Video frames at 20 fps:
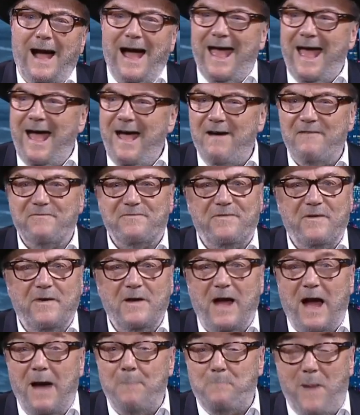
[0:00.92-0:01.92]
I have
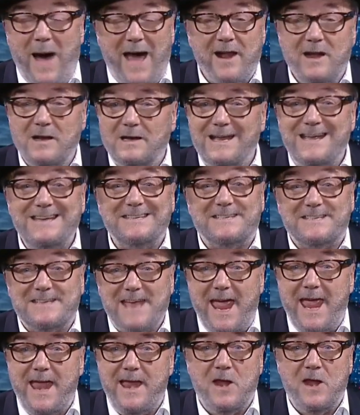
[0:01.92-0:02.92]
apparently
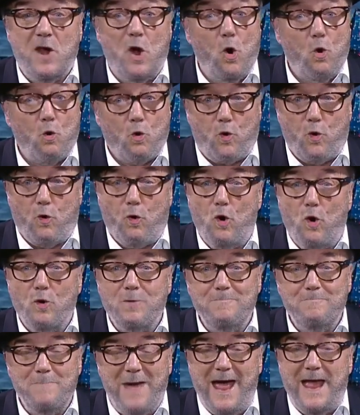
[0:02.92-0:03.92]
sane,
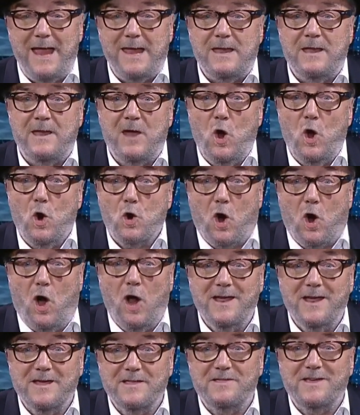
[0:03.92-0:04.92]
grown men
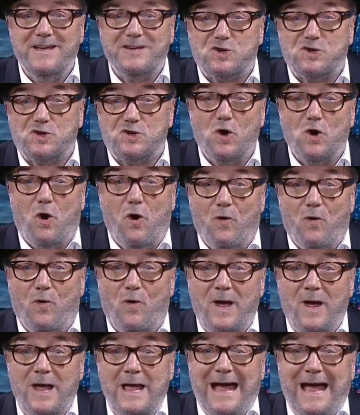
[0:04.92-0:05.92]
calling this
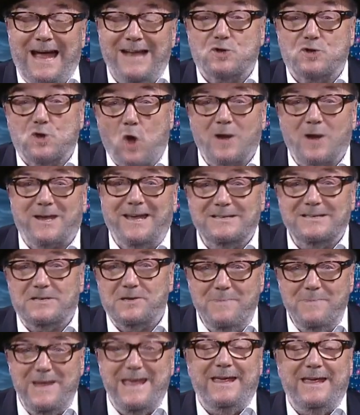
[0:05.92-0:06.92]
show and talking
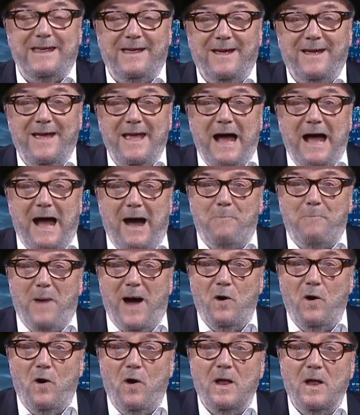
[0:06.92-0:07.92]
to me
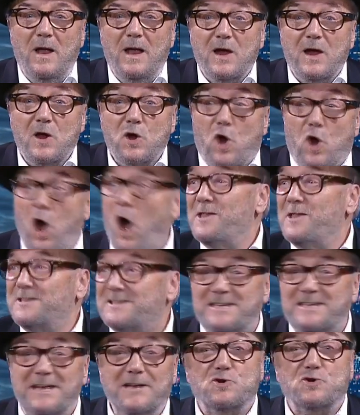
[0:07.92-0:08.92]
about
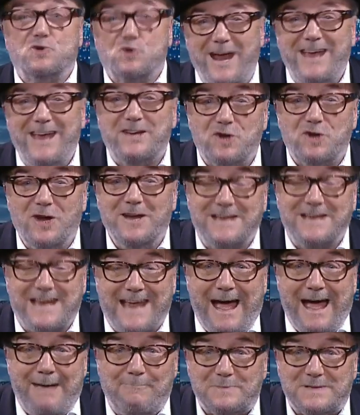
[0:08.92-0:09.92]
concentration
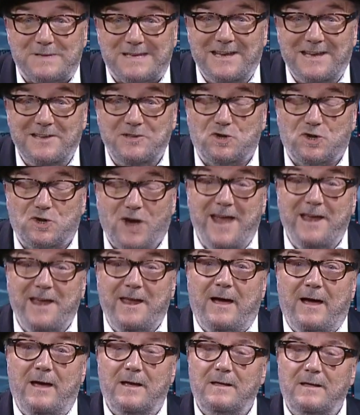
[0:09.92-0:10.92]
camps in
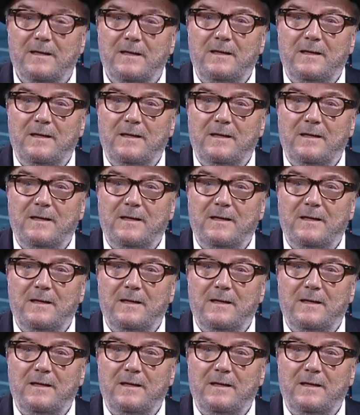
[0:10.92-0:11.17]
China.